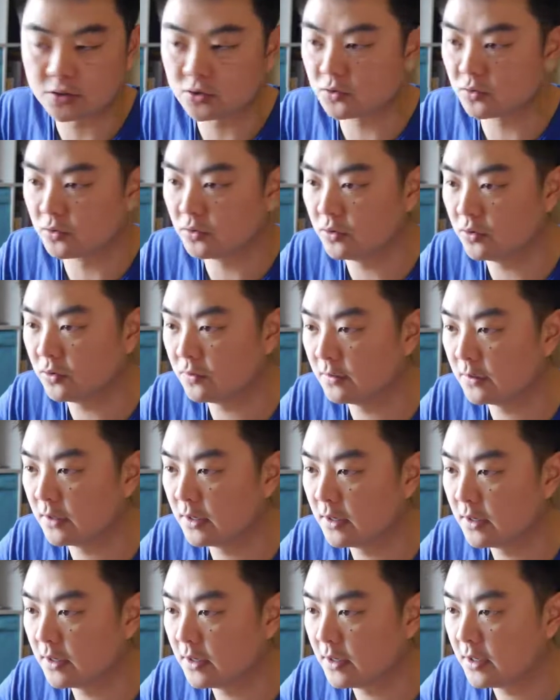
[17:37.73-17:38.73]
to true.
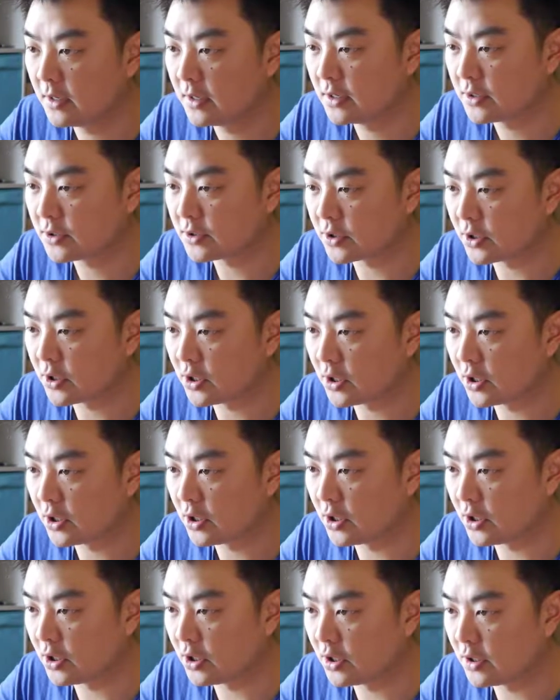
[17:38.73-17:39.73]
So
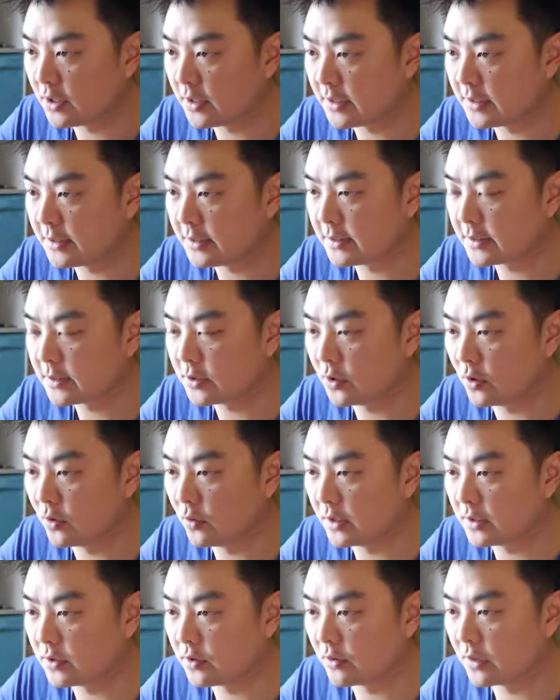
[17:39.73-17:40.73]

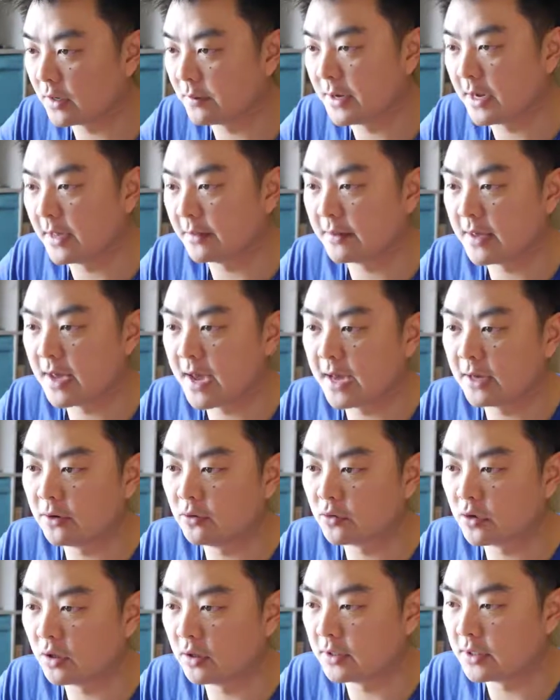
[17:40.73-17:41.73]
we're talking about the
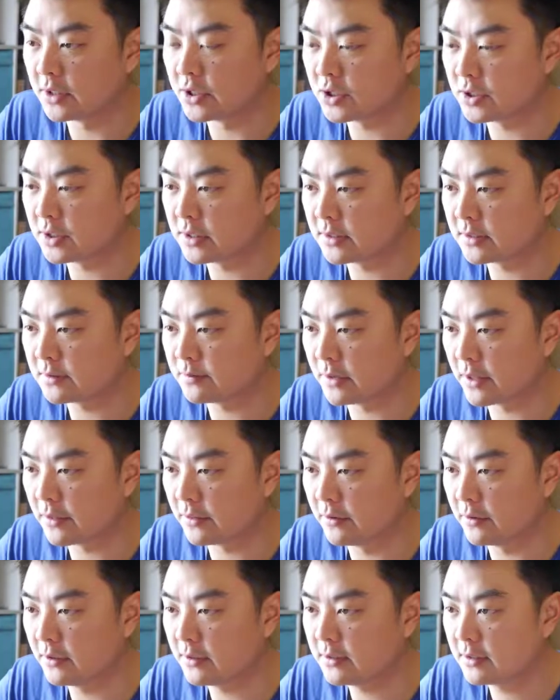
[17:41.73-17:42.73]
HandleCollisions
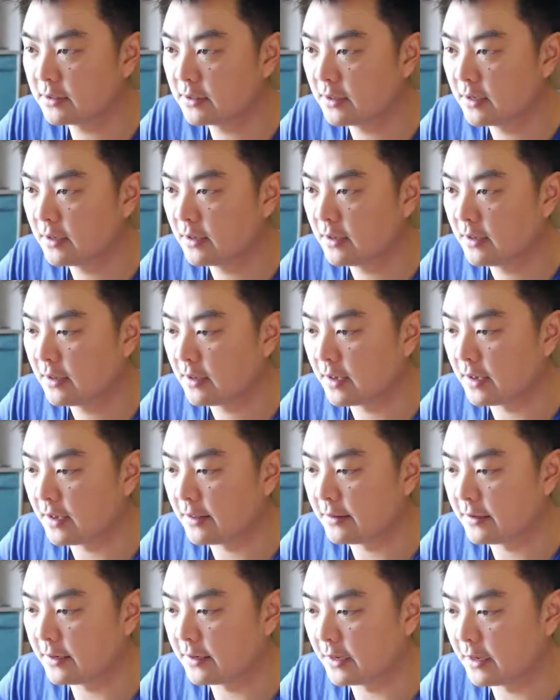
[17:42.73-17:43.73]
method.
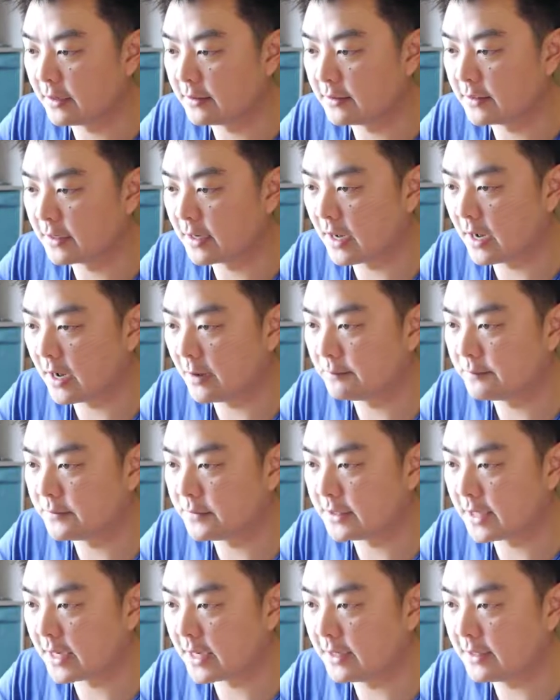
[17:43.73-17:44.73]
And then under
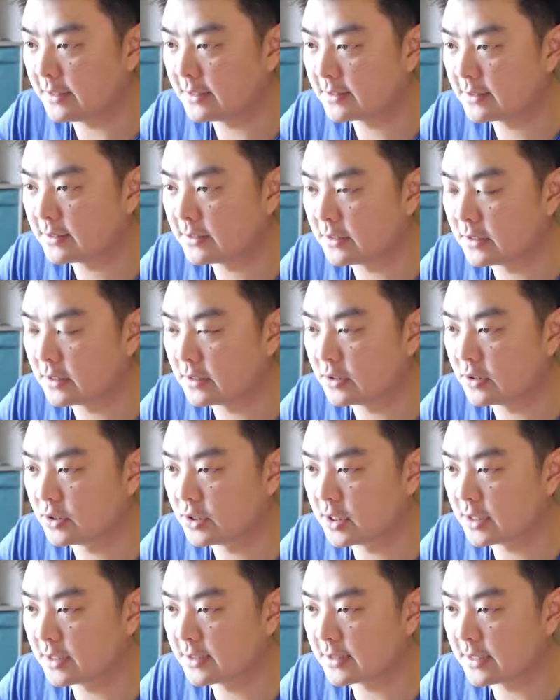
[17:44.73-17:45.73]
update,
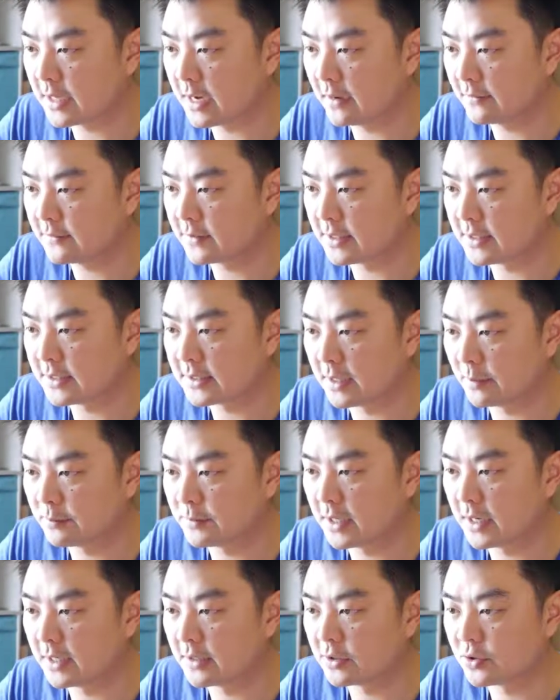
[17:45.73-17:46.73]
just after is
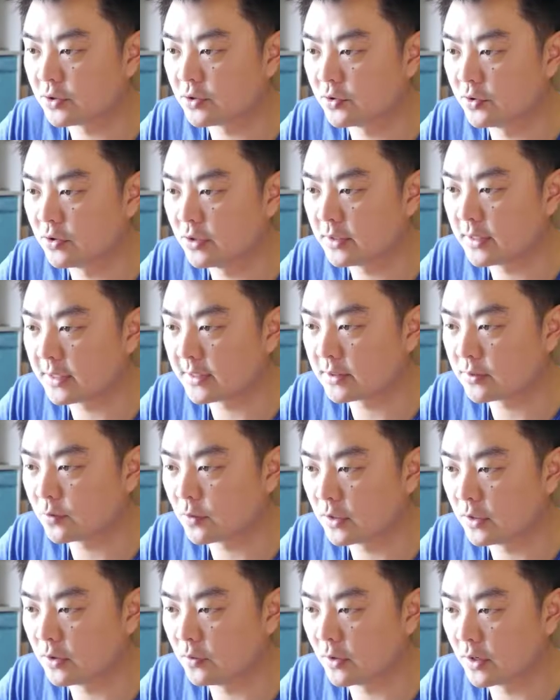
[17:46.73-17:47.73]
updating to true, that's
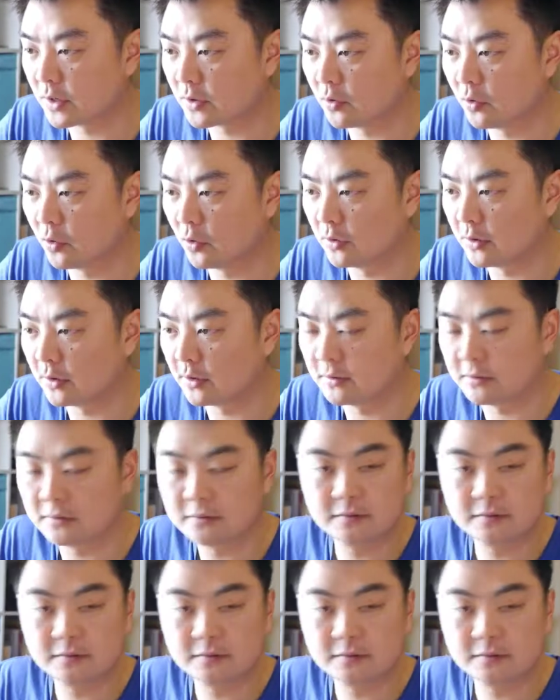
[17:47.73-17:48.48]
when you want to call it.